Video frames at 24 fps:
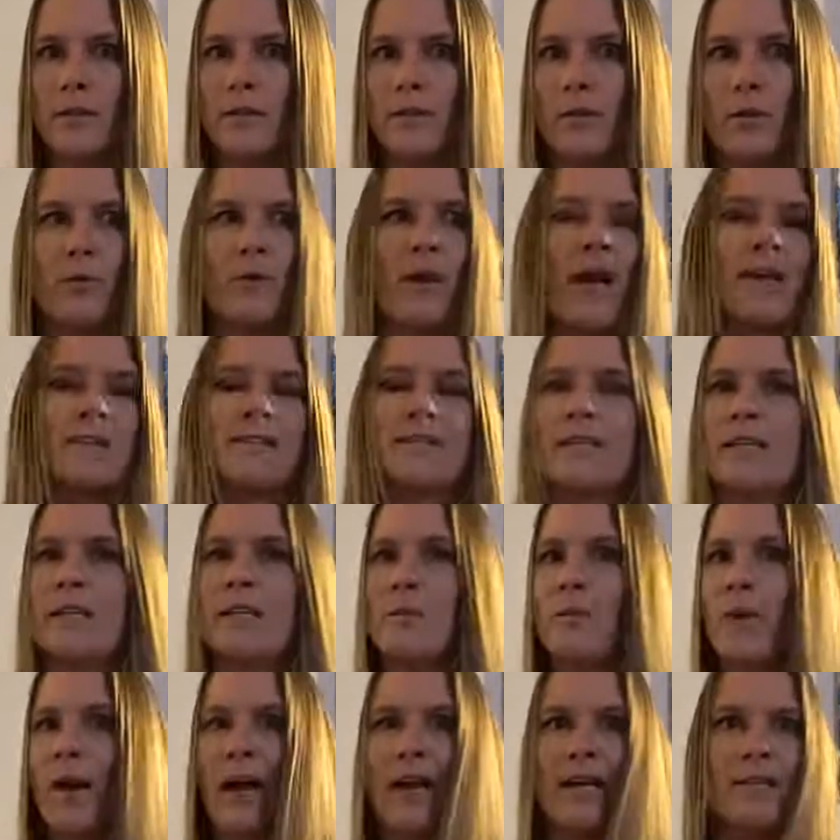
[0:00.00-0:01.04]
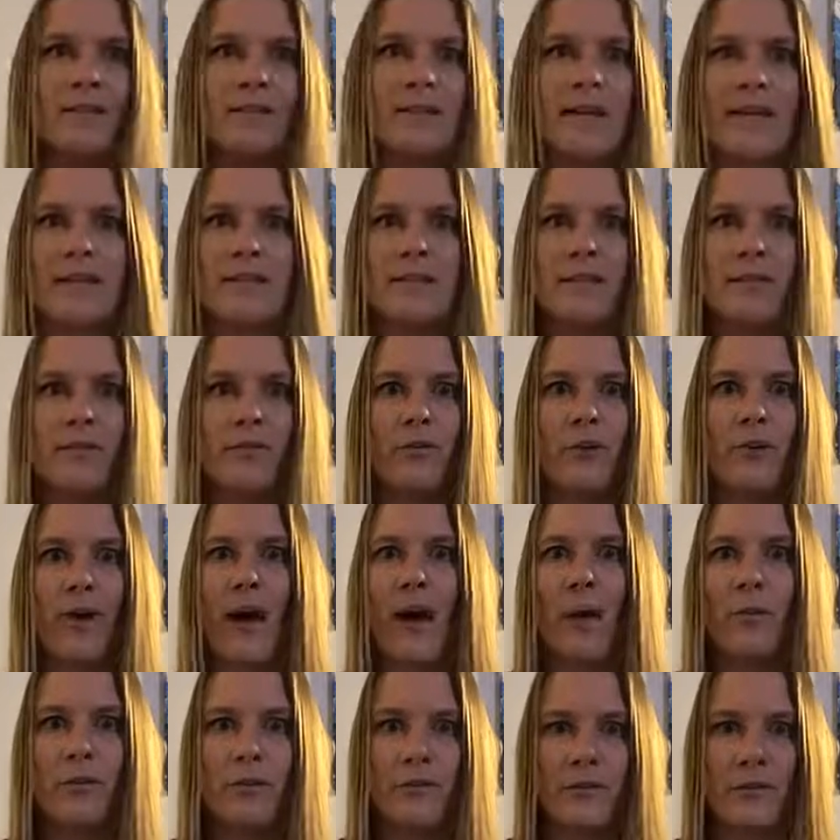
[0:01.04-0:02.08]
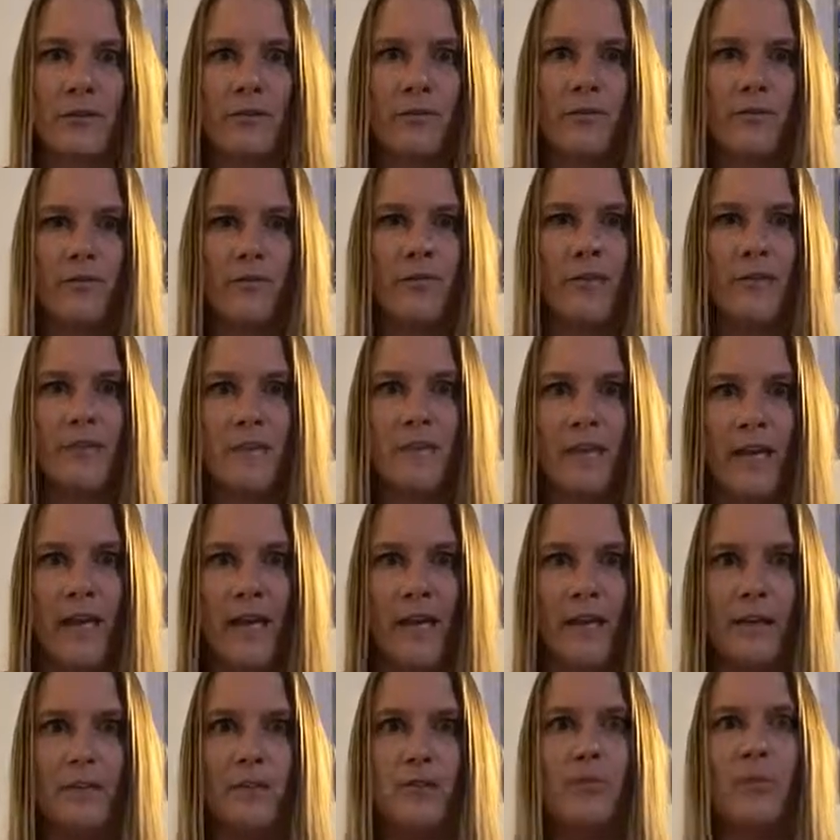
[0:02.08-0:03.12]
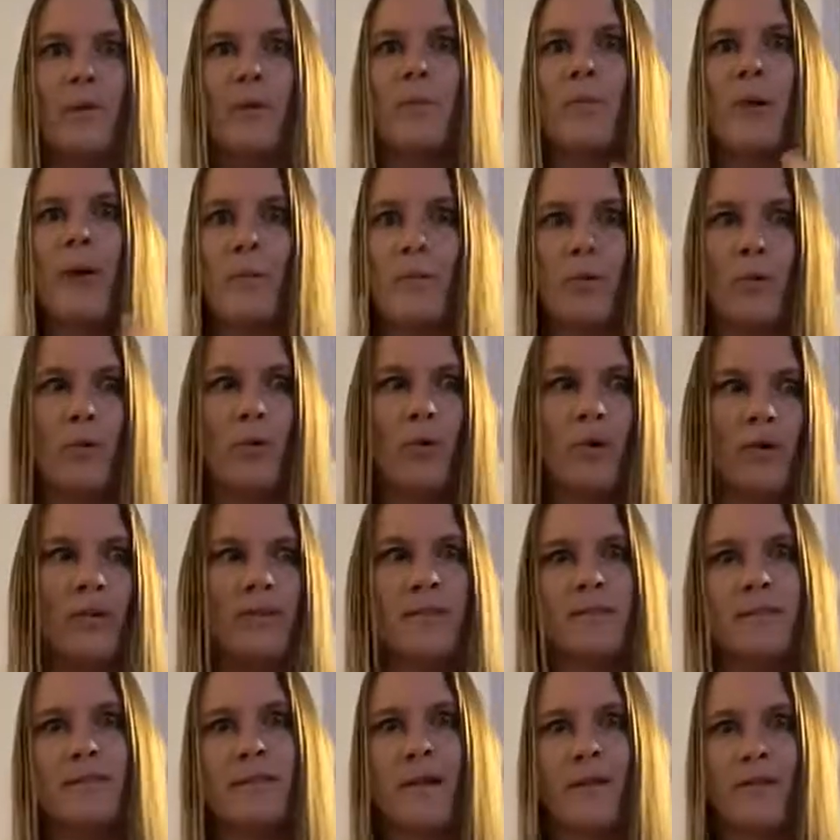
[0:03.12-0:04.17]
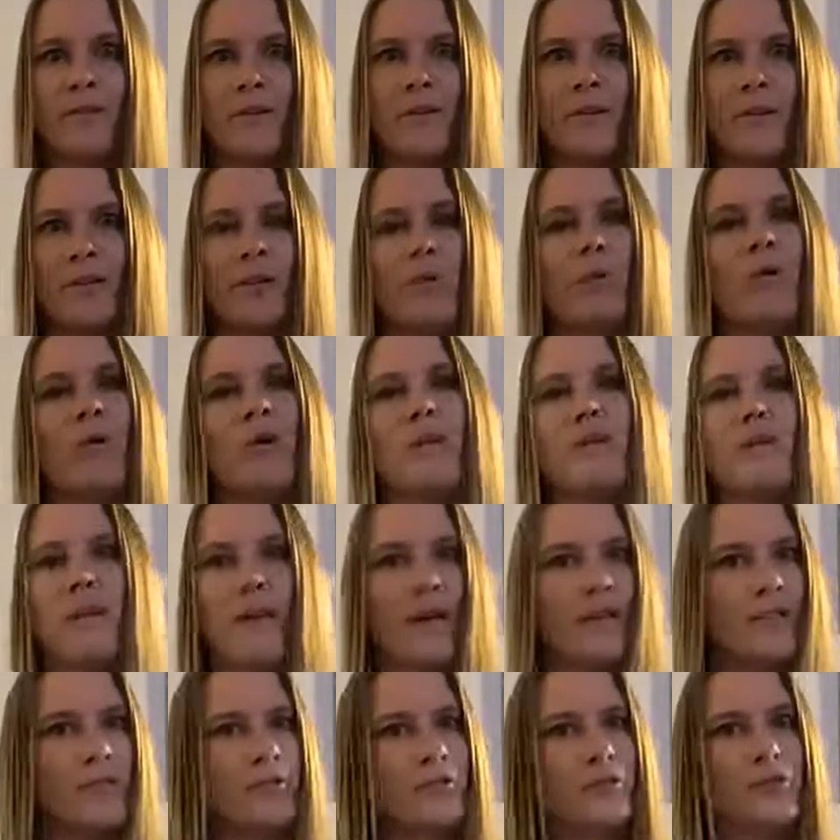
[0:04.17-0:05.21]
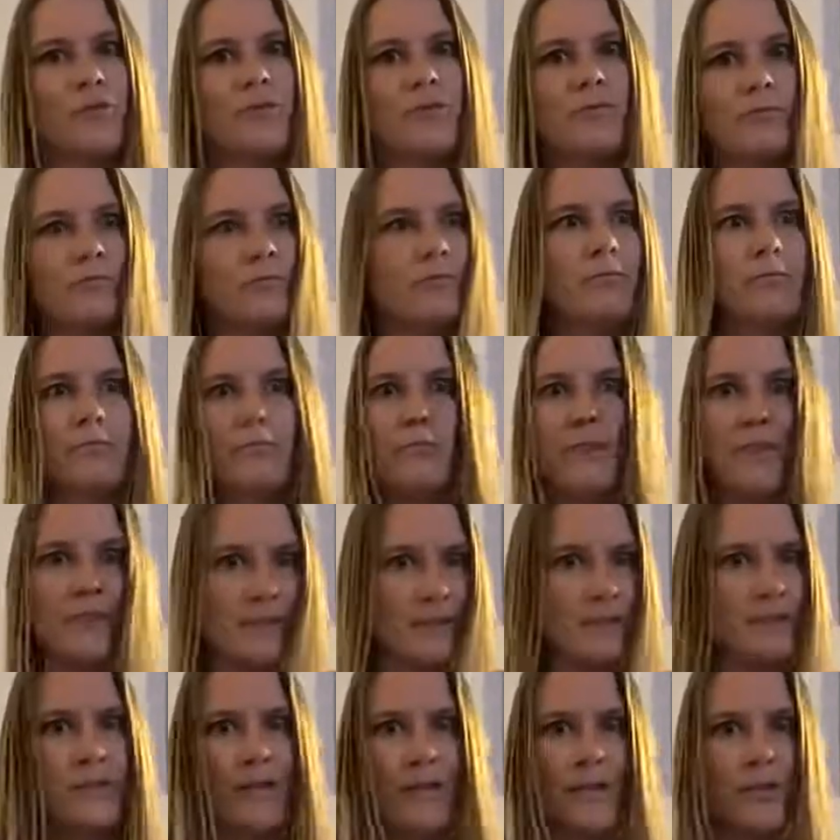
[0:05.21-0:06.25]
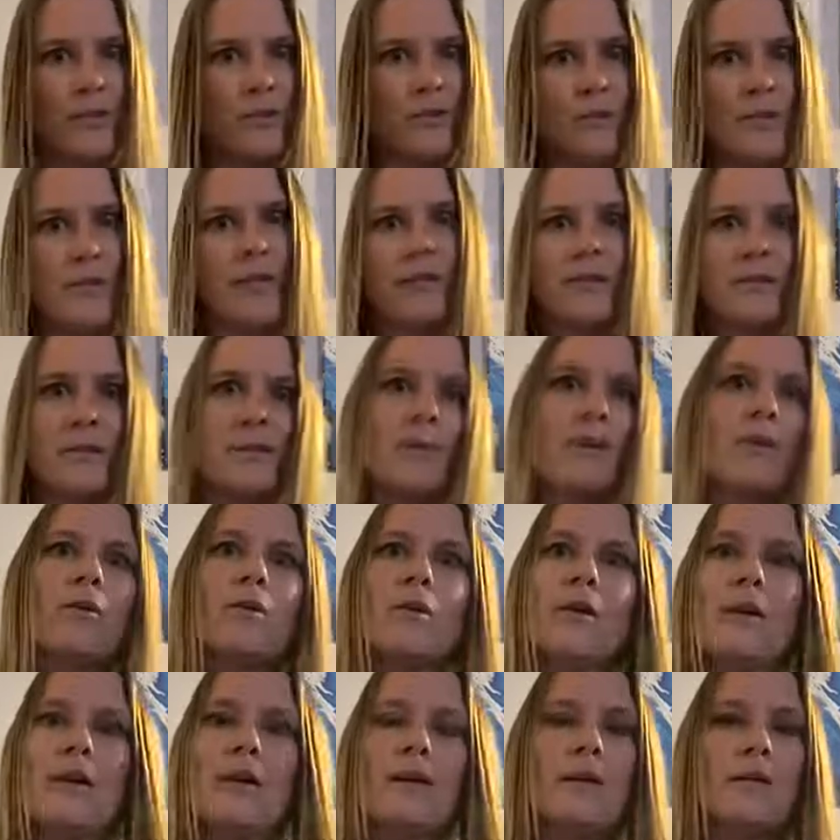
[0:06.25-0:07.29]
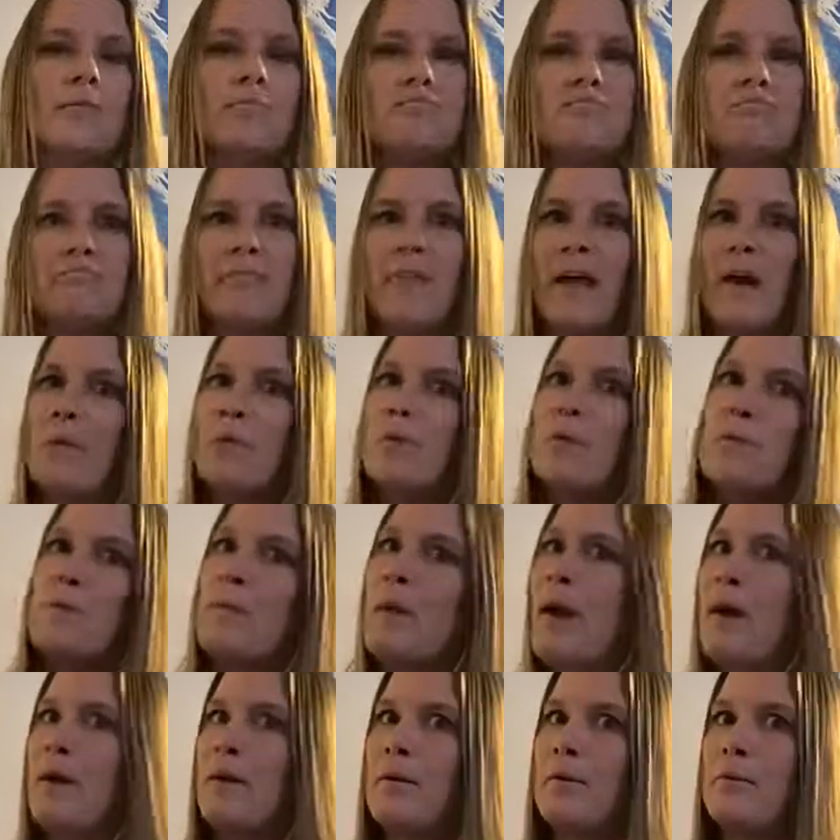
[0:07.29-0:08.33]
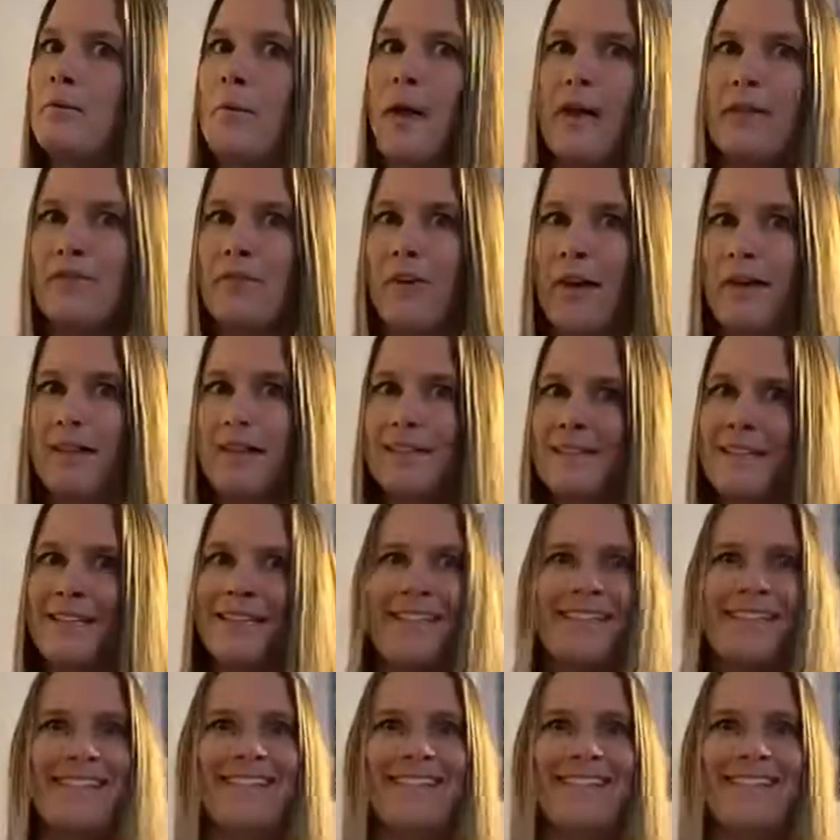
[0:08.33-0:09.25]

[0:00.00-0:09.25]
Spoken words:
not sitting behind a desk for hours of the day doing paperwork is definitely one of the edge pieces that you need. So that would be my advice.